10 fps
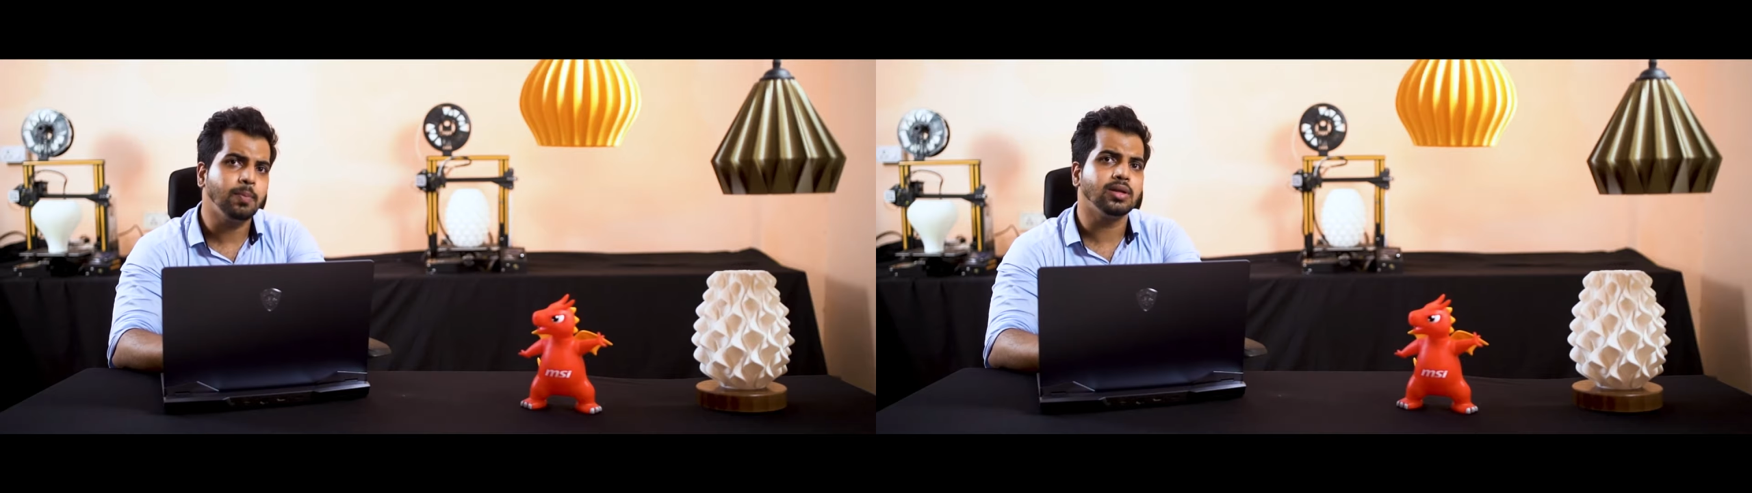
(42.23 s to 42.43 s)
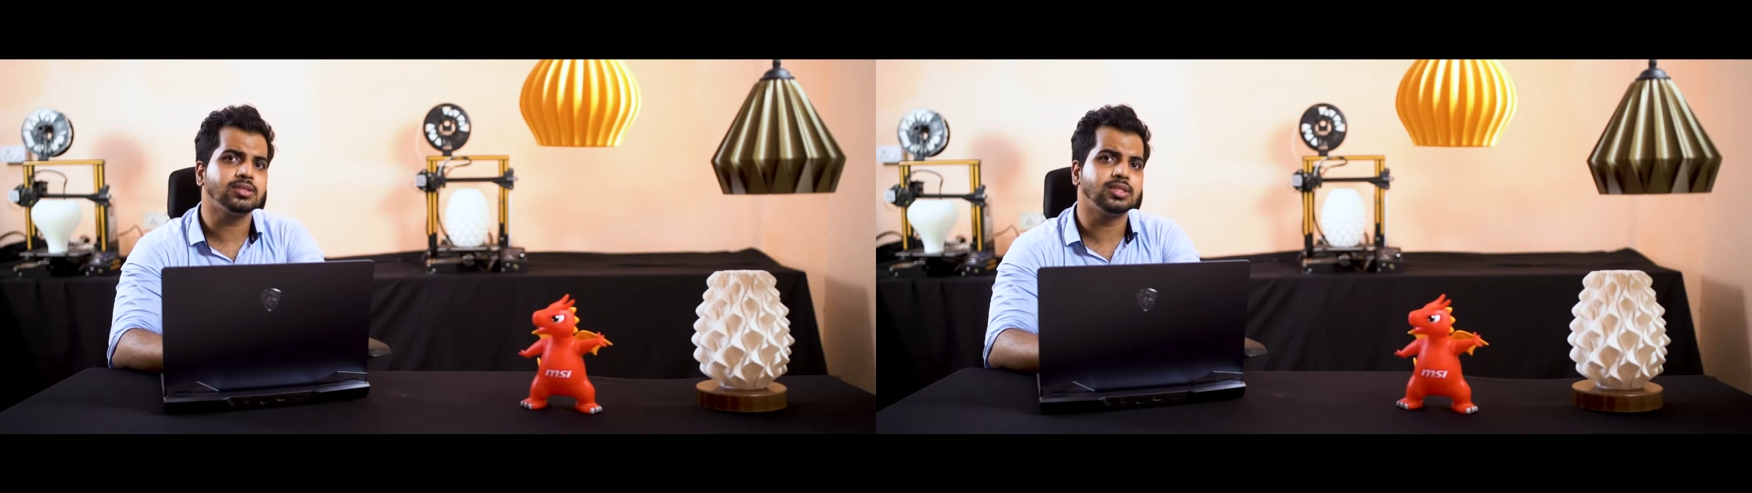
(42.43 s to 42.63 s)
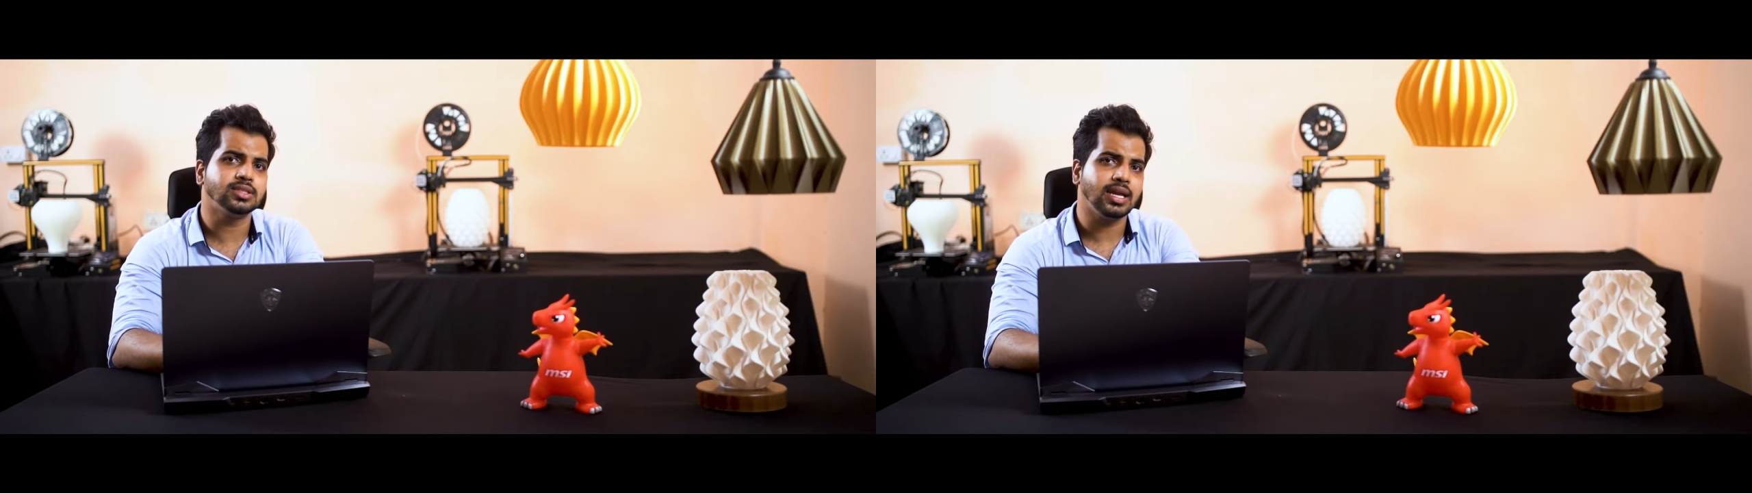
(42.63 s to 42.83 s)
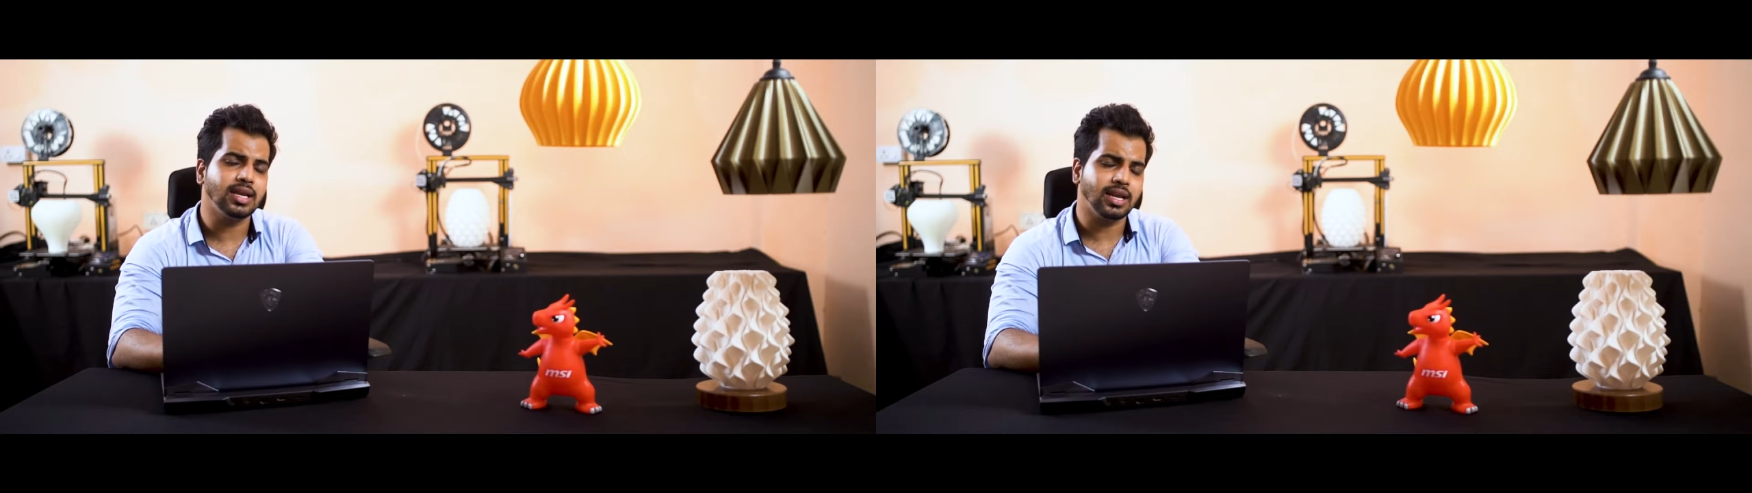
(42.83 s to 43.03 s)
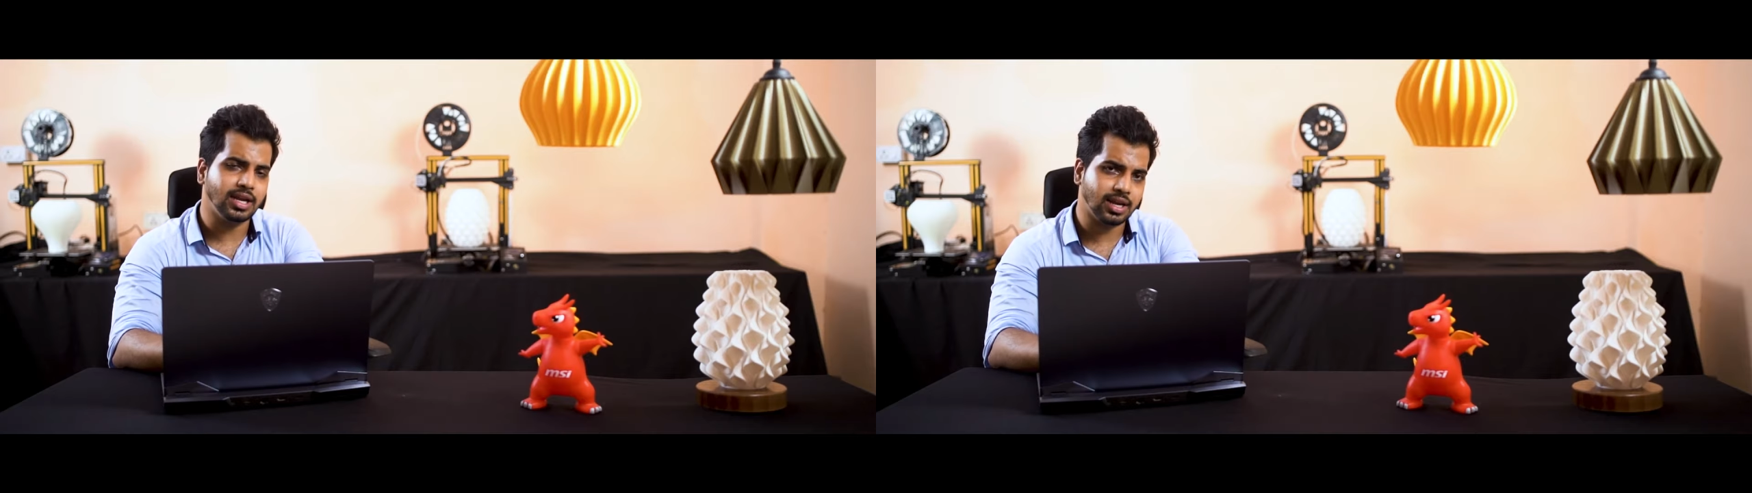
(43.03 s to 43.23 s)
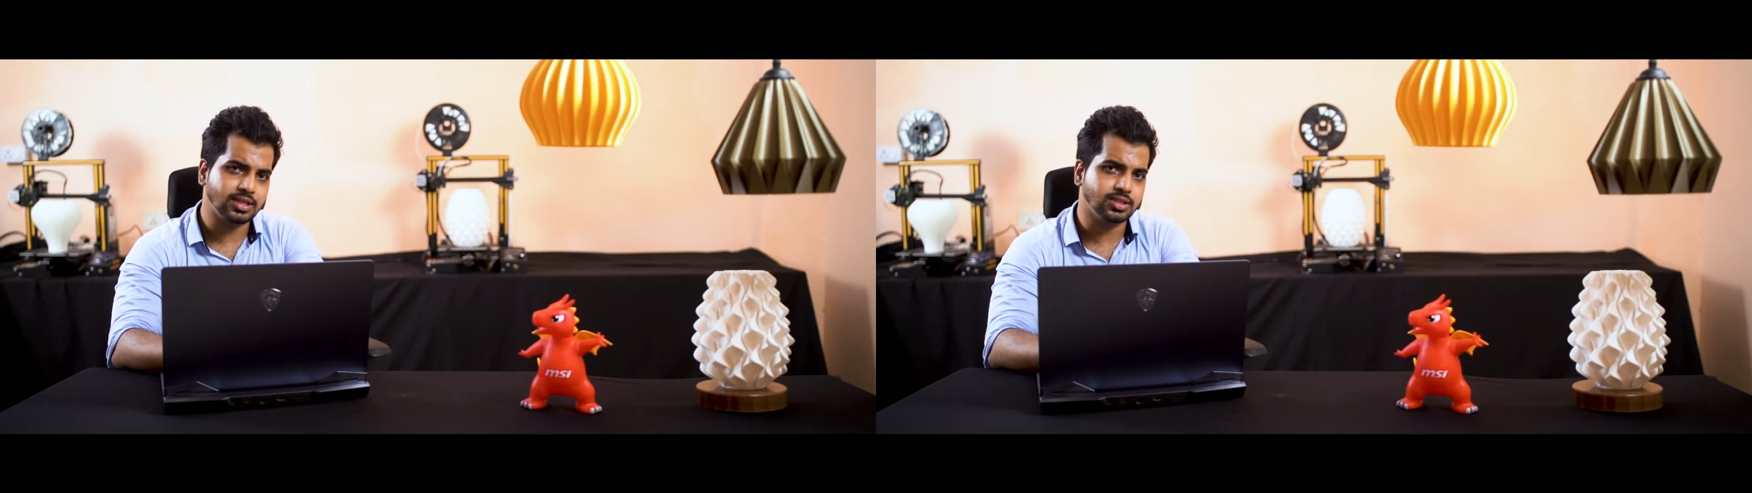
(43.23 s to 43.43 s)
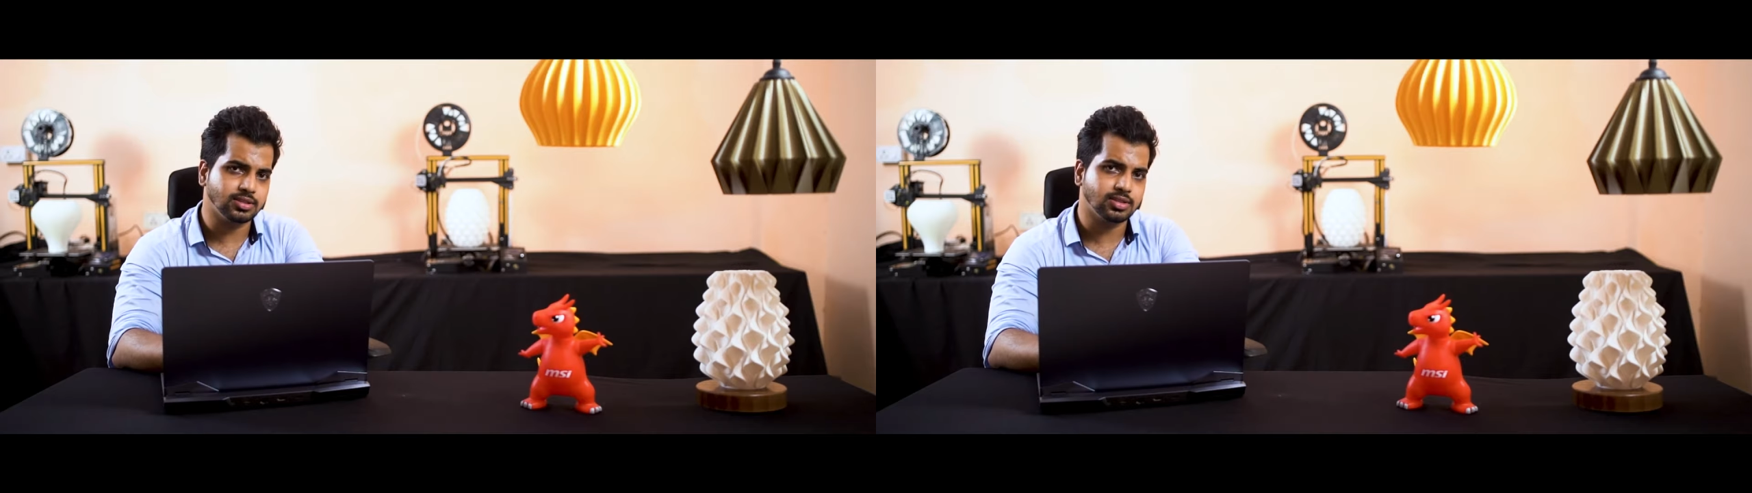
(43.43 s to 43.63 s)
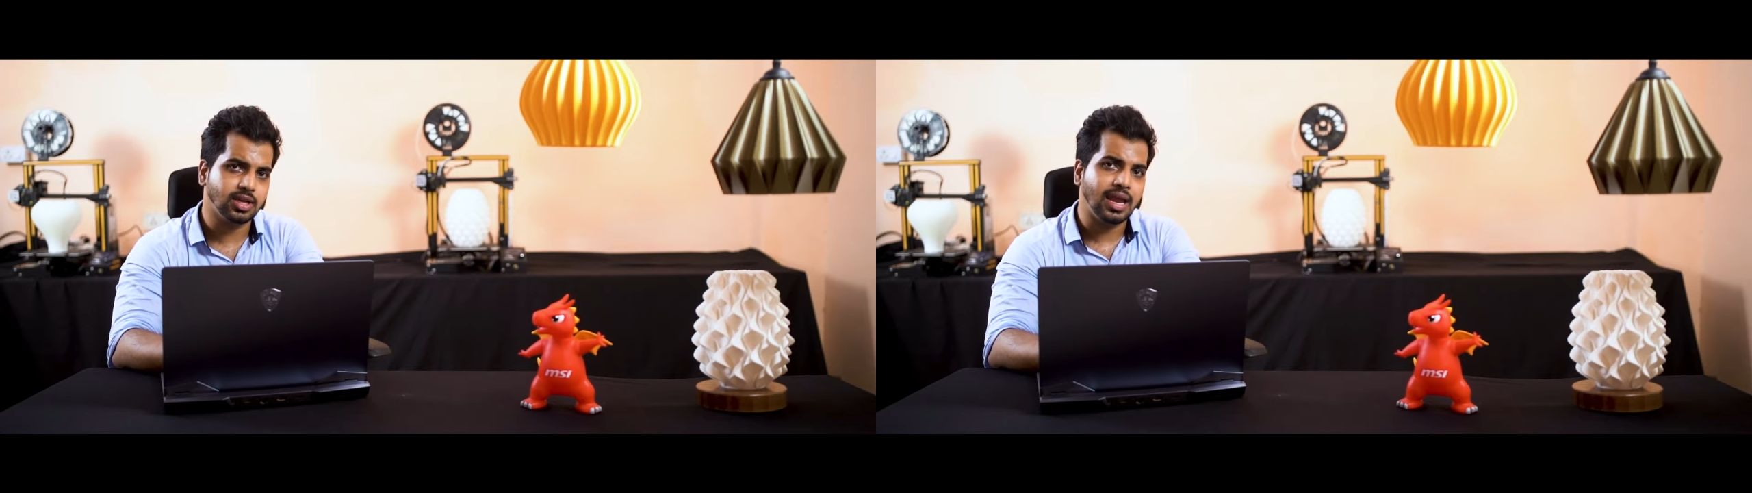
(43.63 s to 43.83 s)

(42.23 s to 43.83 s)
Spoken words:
plus design iterations